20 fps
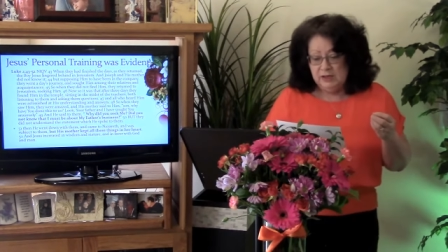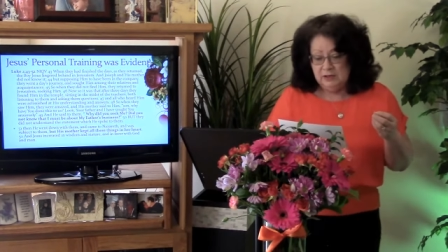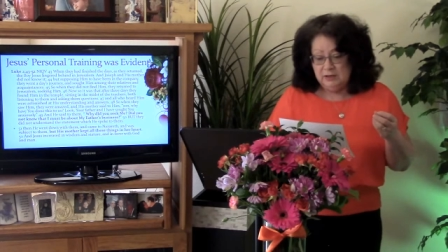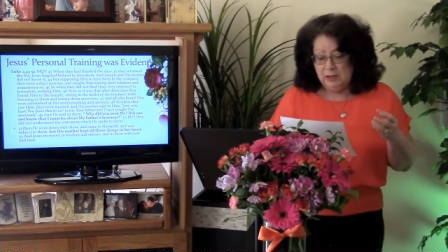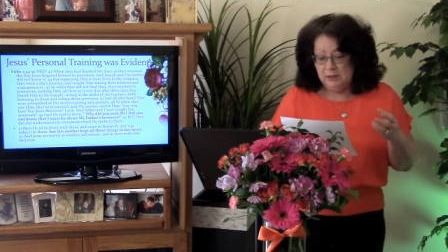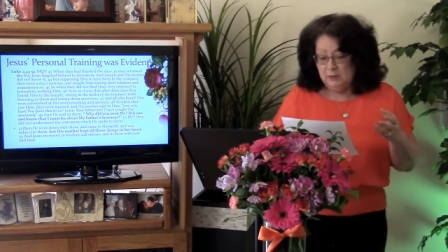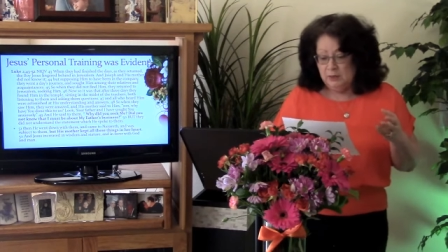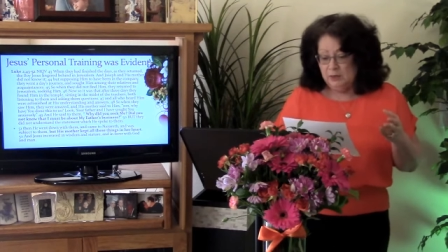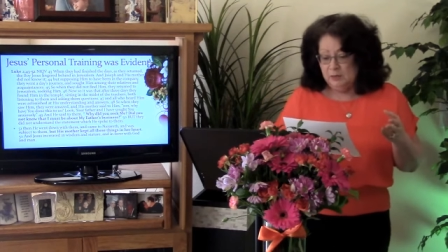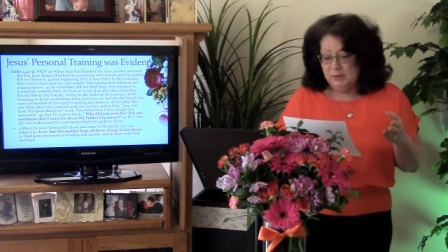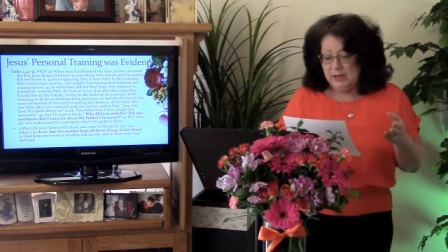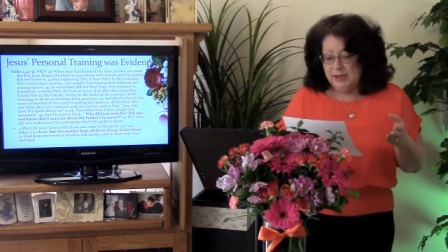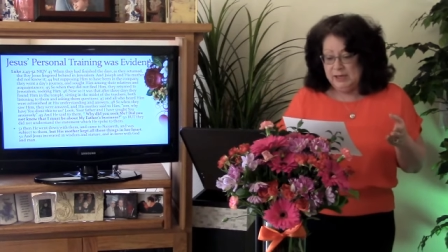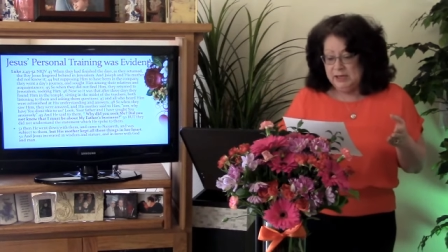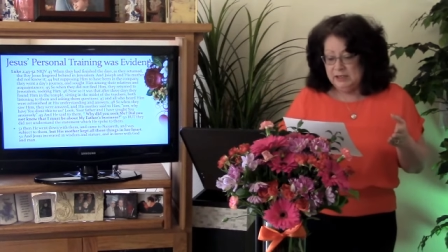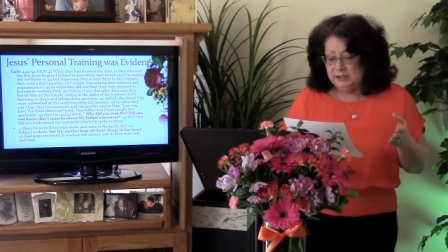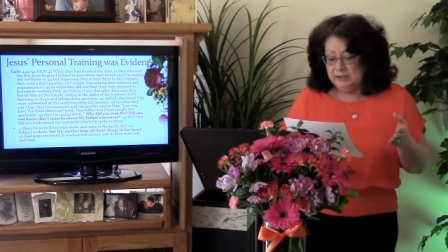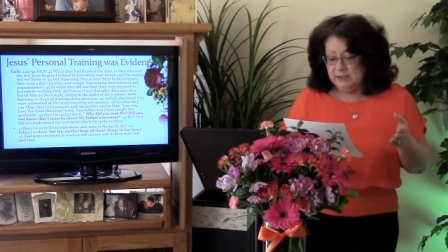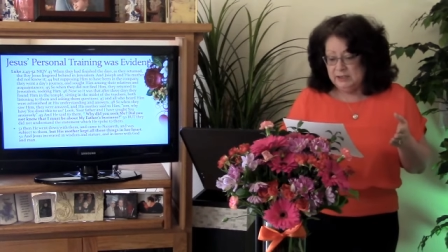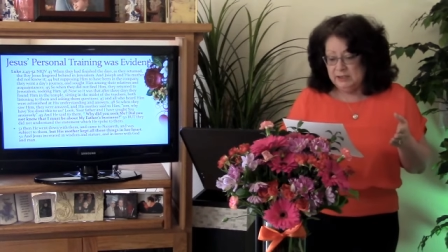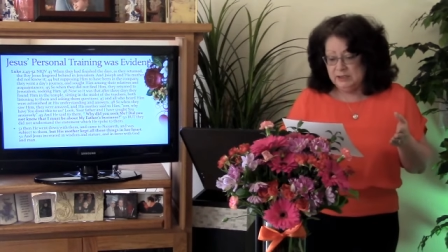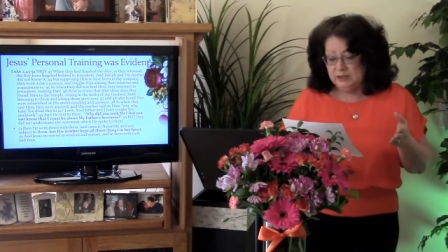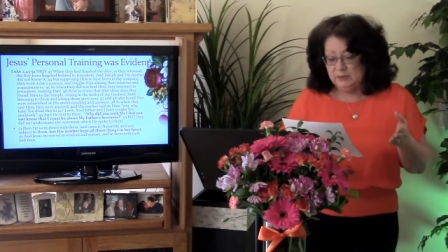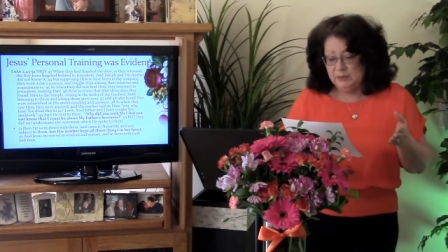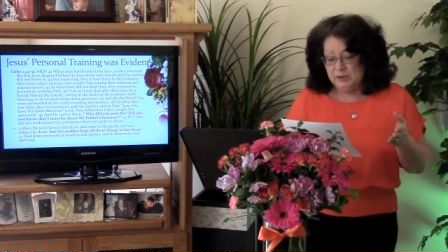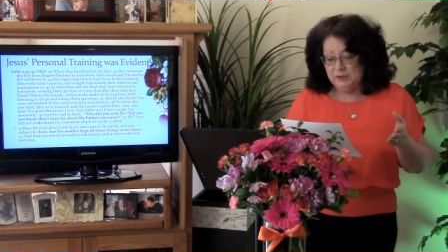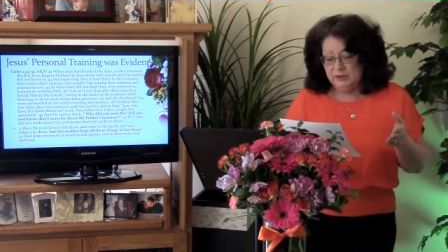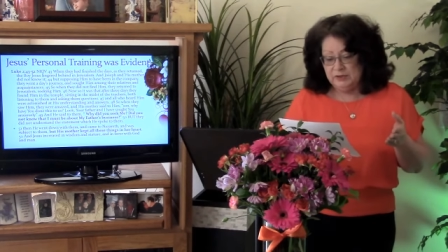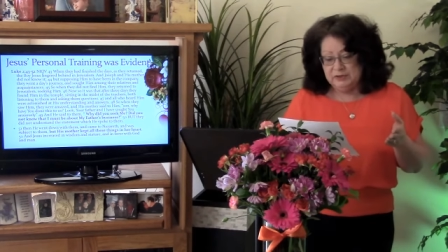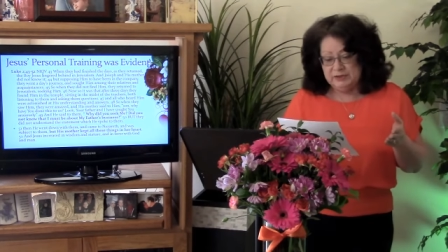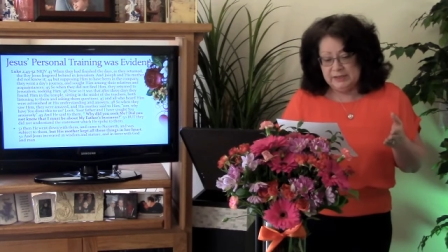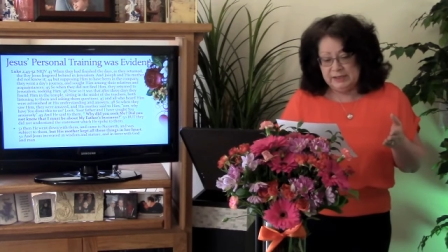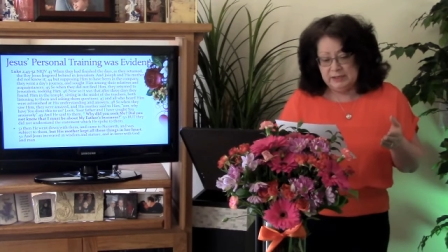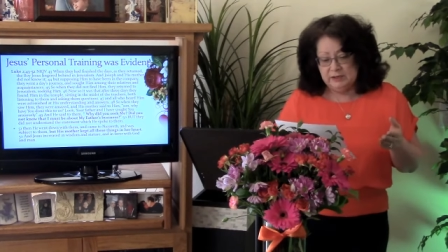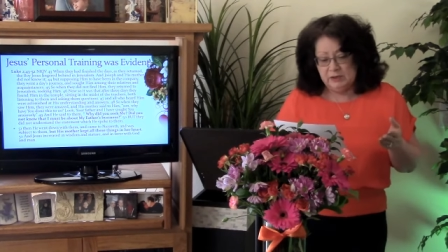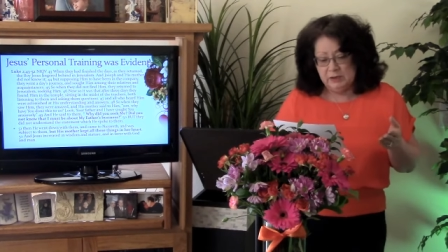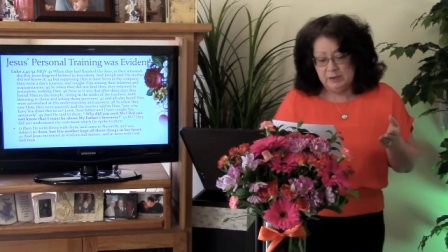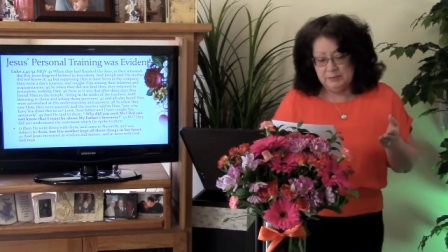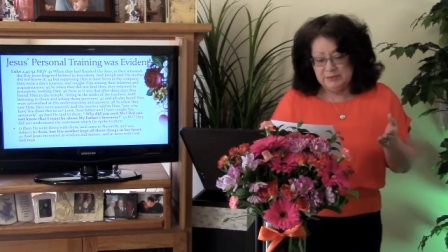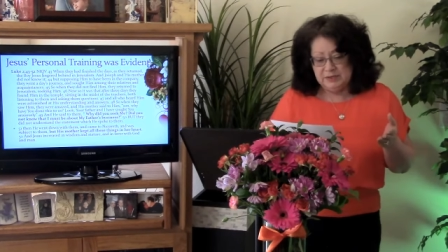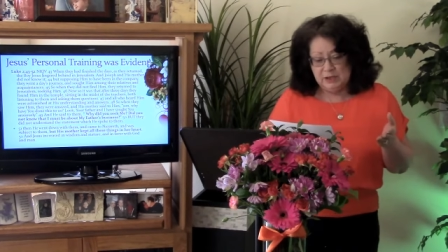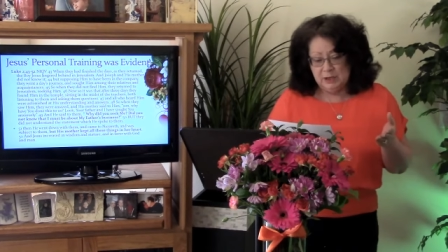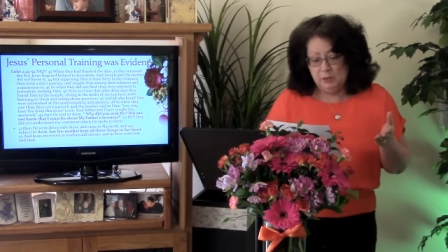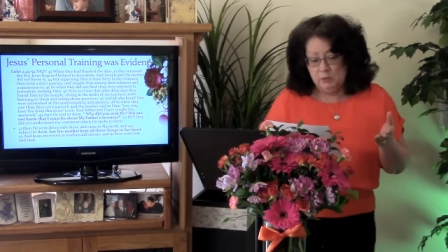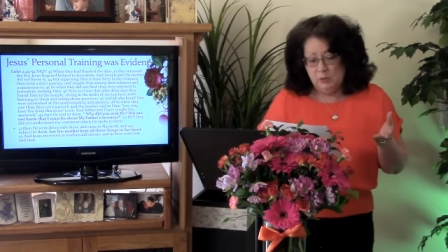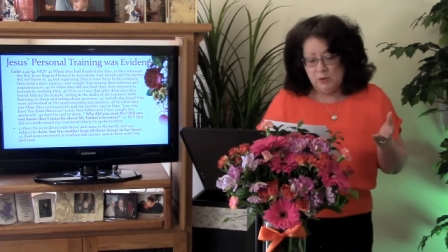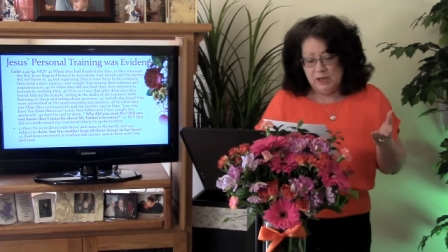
they were amazed, and his mother said to him, Son,